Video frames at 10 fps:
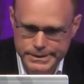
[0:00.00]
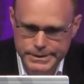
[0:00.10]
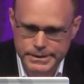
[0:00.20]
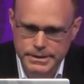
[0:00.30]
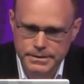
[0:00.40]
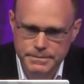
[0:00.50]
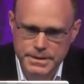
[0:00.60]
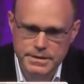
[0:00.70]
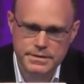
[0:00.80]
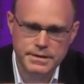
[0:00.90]

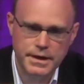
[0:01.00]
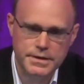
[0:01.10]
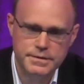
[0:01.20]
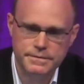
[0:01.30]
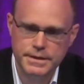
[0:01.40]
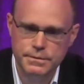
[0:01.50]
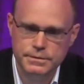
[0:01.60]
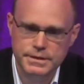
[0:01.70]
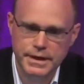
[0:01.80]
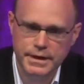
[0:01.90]
In this case, a fuel
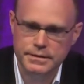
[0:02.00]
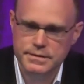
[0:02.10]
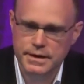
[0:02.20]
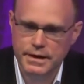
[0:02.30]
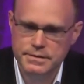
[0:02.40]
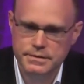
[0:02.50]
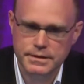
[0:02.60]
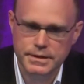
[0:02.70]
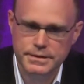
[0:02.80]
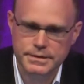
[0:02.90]
tank, a SAS
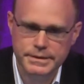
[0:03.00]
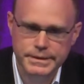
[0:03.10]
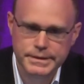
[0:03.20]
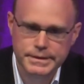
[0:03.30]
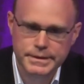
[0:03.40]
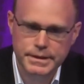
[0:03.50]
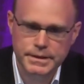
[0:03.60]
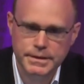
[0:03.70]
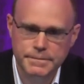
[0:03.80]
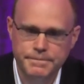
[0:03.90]
card.
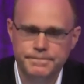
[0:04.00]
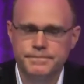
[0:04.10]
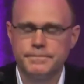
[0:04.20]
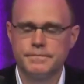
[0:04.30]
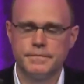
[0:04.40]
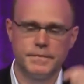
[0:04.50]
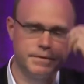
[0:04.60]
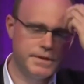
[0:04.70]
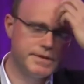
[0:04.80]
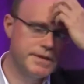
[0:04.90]
The
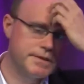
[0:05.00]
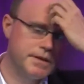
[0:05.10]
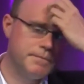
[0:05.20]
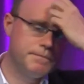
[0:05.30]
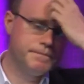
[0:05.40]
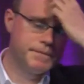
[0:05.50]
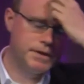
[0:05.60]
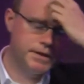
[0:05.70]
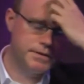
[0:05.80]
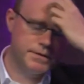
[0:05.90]
system
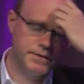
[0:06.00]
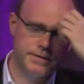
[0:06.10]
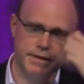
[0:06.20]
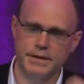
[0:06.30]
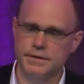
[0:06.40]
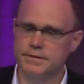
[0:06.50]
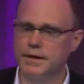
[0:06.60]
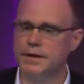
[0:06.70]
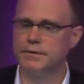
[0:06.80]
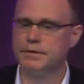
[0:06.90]
is a single
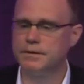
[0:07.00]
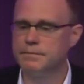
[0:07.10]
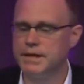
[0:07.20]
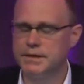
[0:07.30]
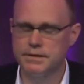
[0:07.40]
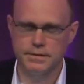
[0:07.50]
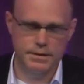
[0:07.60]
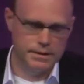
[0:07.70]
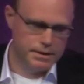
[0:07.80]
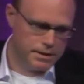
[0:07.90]
sign-on, means
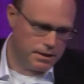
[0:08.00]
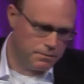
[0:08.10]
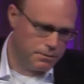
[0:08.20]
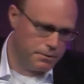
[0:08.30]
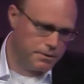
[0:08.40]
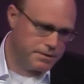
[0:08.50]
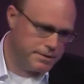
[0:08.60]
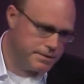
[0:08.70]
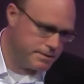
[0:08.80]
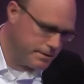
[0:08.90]
our
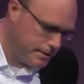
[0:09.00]
workers